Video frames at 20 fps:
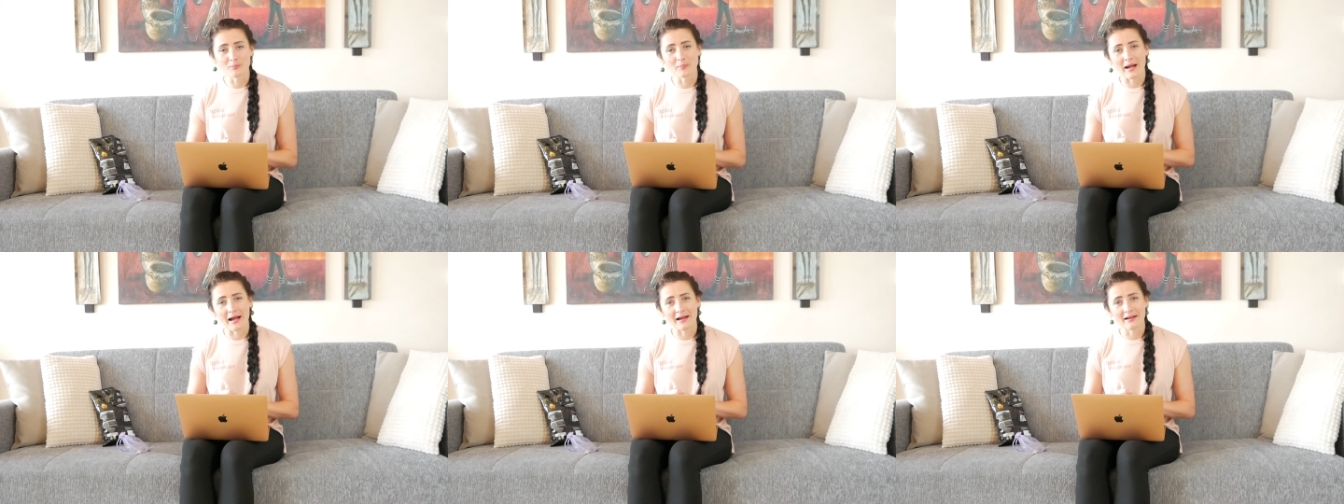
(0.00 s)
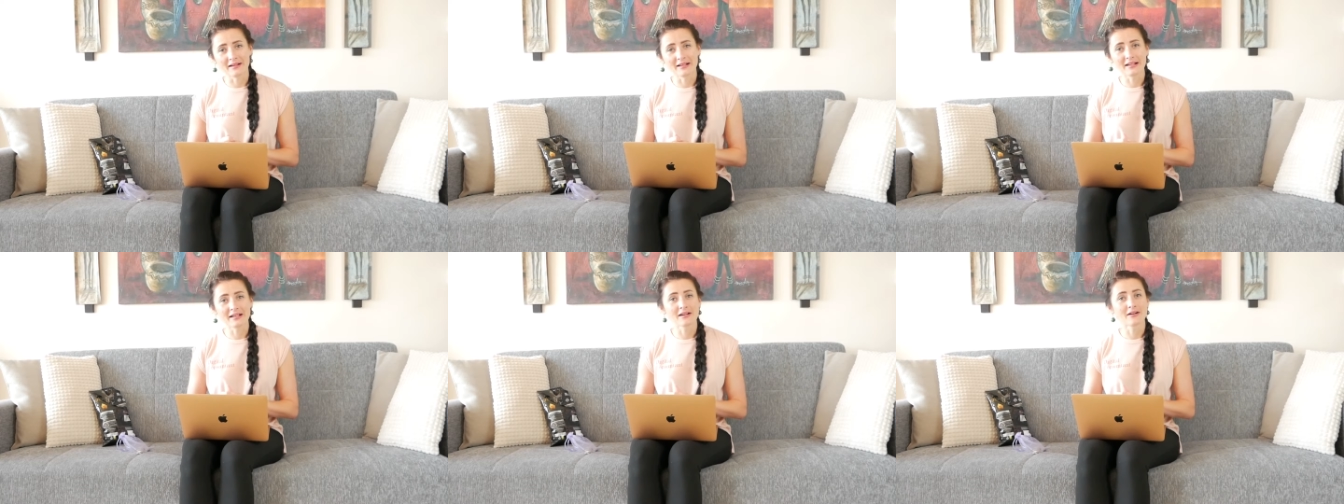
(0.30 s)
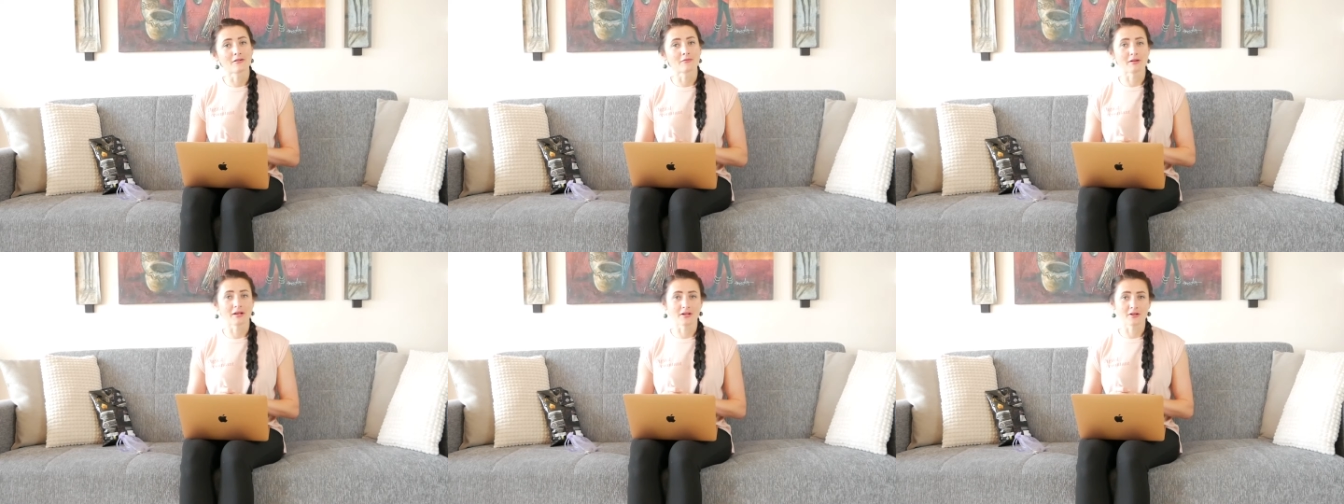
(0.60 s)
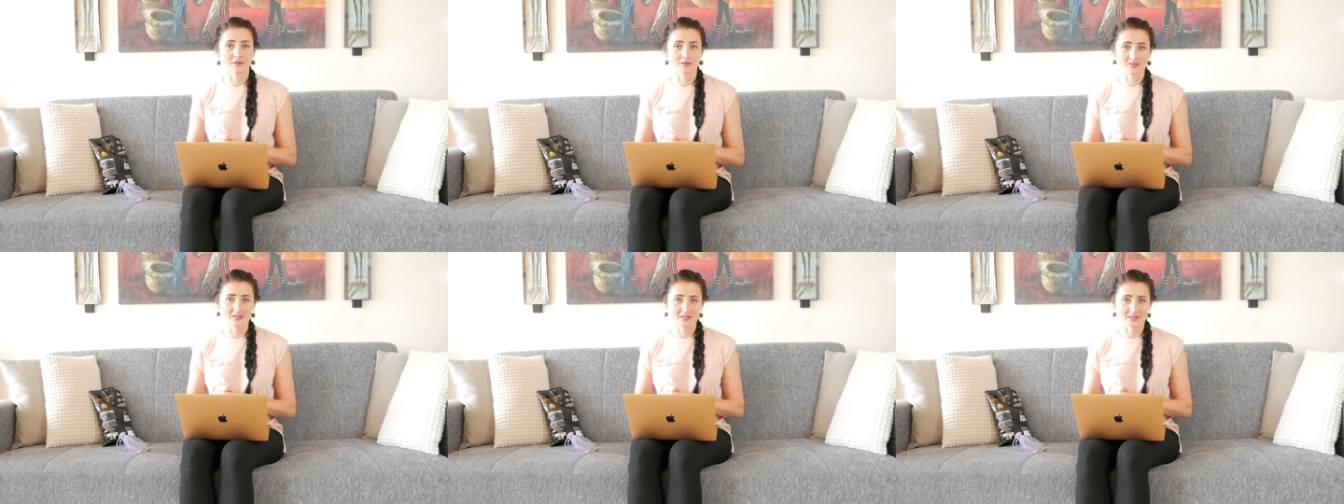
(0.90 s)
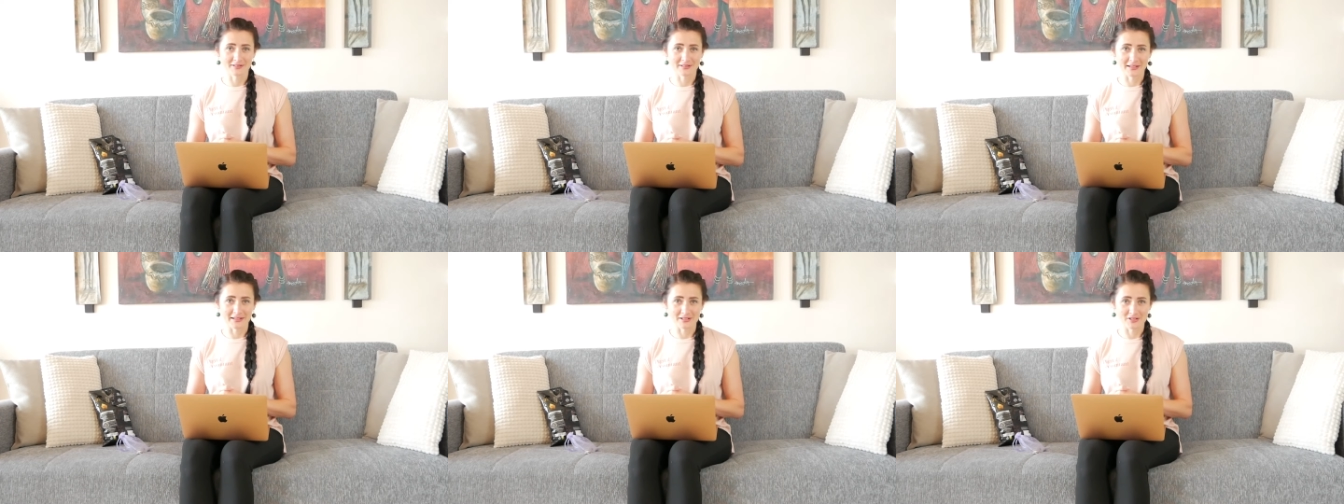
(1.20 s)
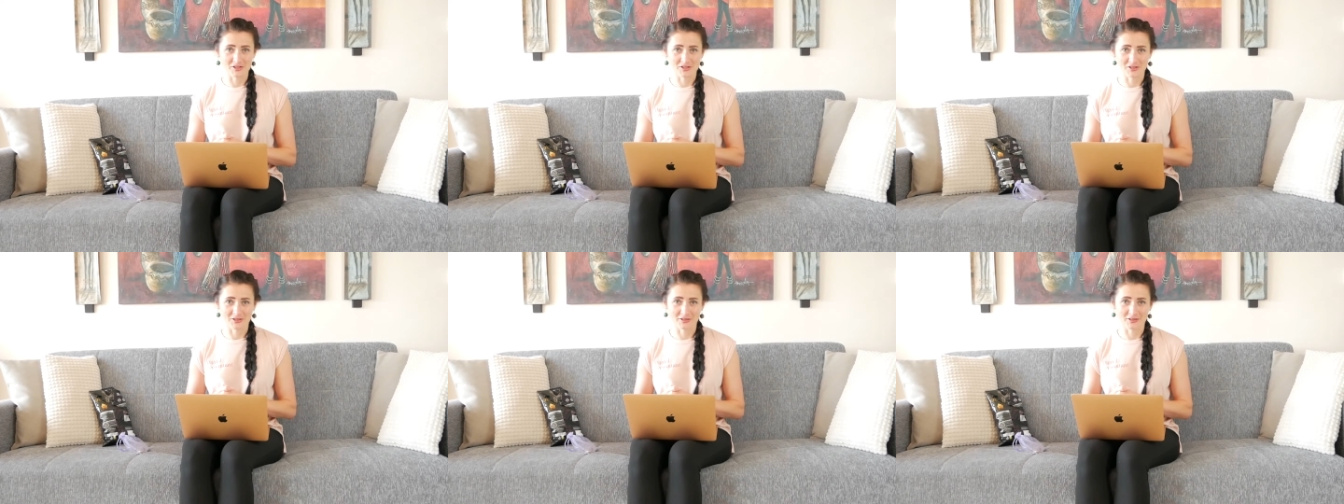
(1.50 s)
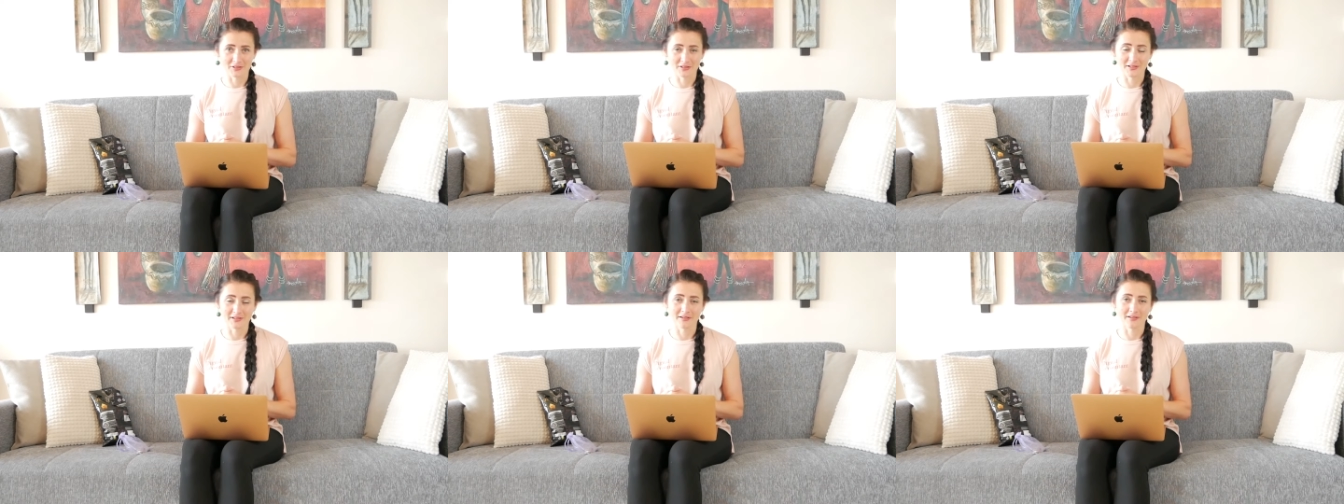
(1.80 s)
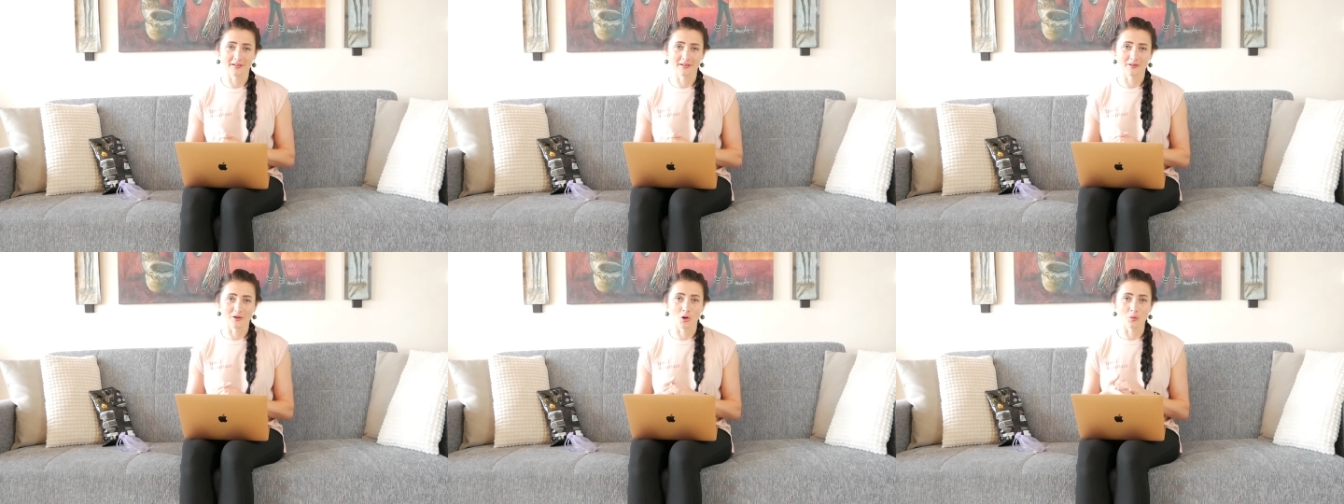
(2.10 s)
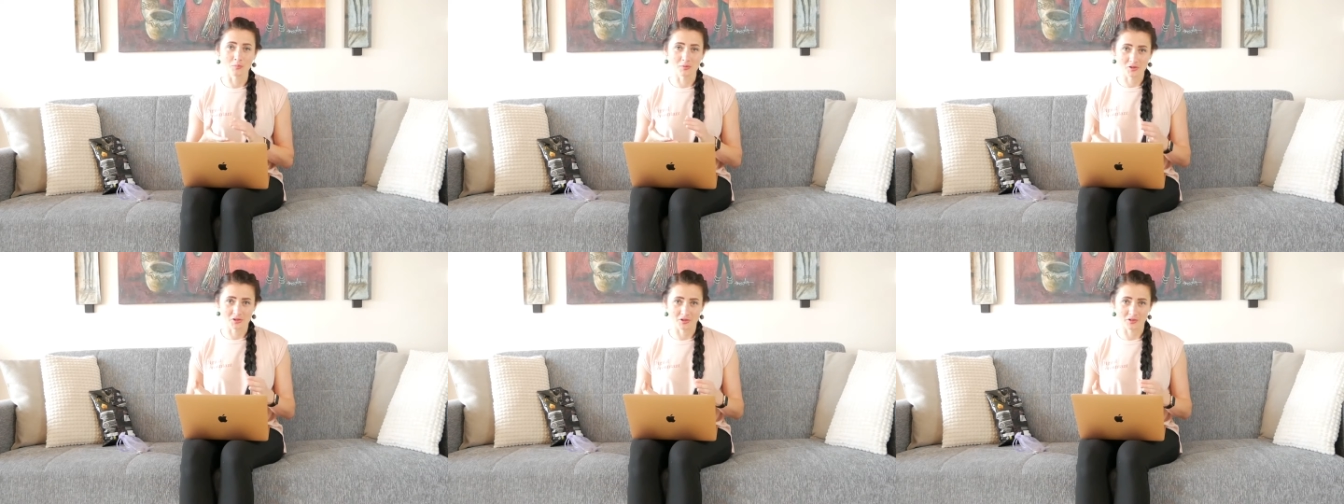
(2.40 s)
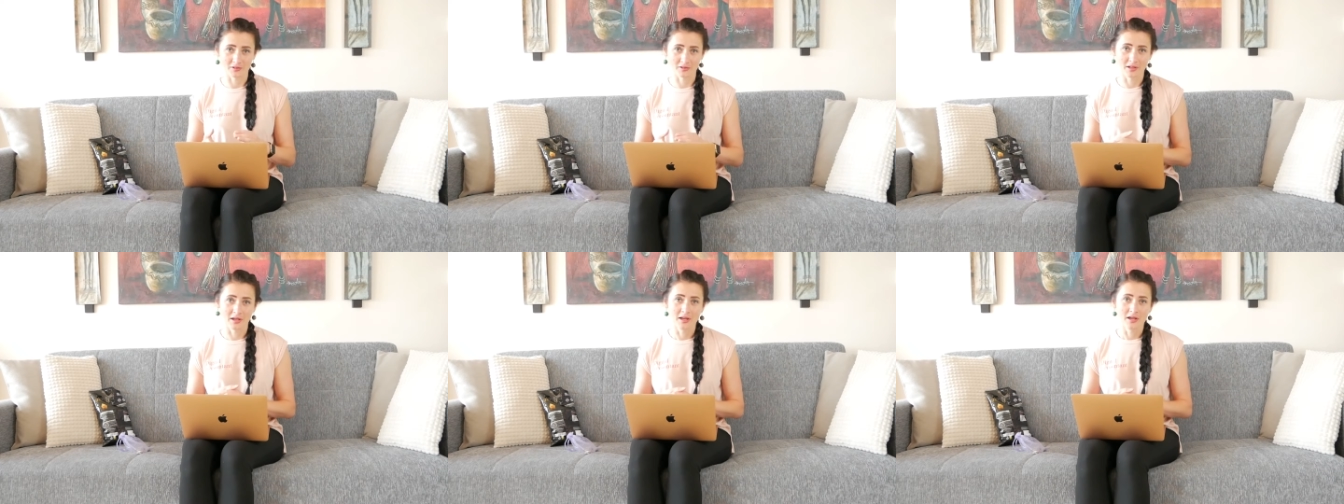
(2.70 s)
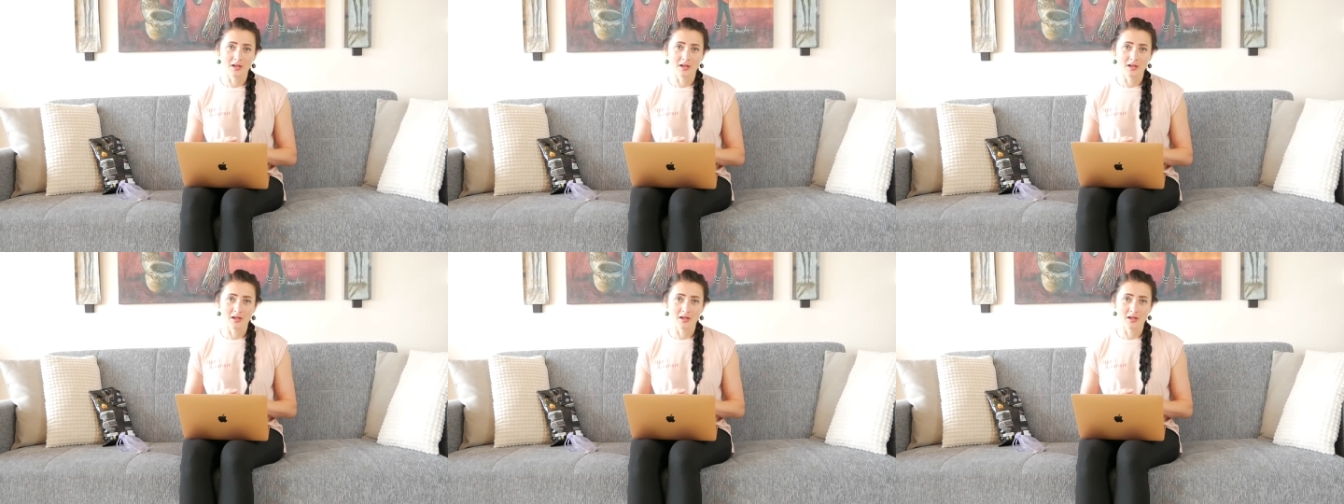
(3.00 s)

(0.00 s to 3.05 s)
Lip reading: bank reconciliation option.